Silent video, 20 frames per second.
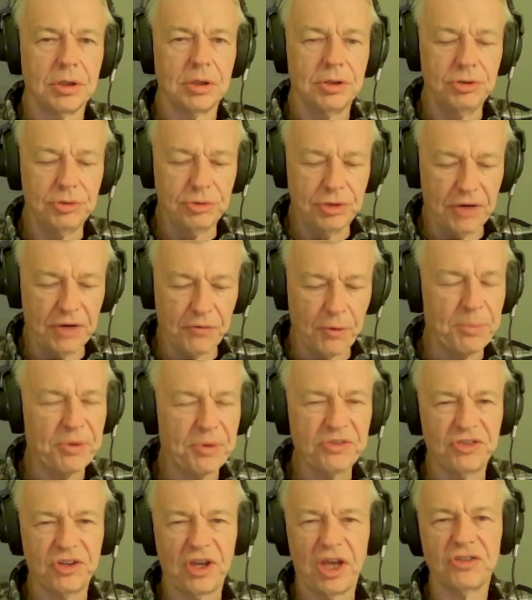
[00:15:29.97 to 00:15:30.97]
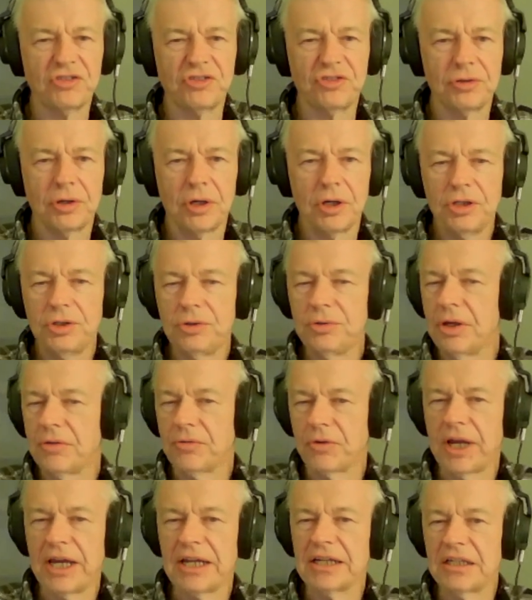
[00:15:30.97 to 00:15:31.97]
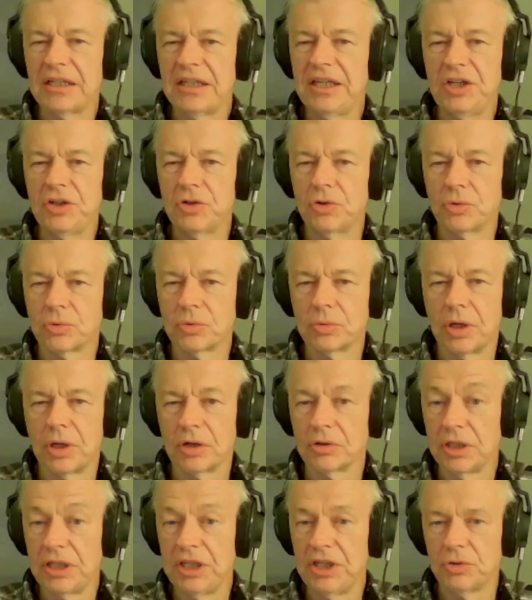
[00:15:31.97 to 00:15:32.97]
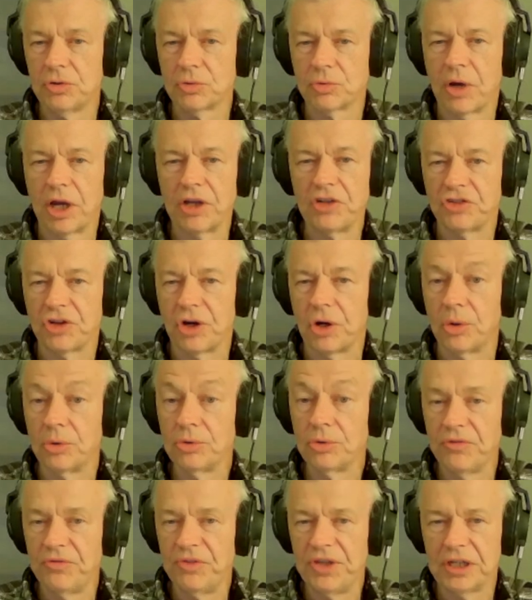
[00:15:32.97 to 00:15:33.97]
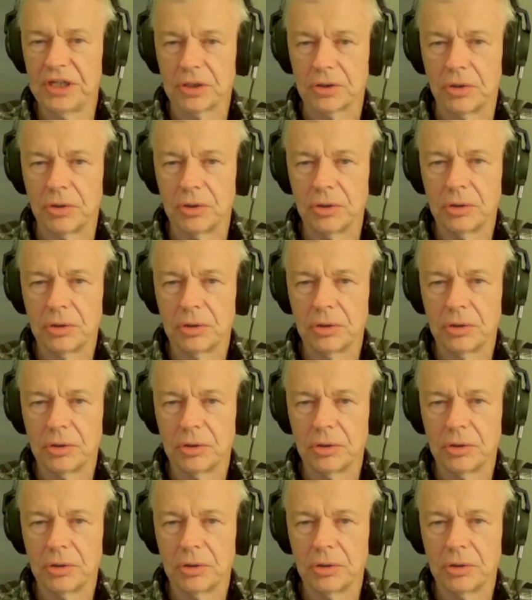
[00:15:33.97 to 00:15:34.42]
You never possessed, you never had a legal right to own the vehicle.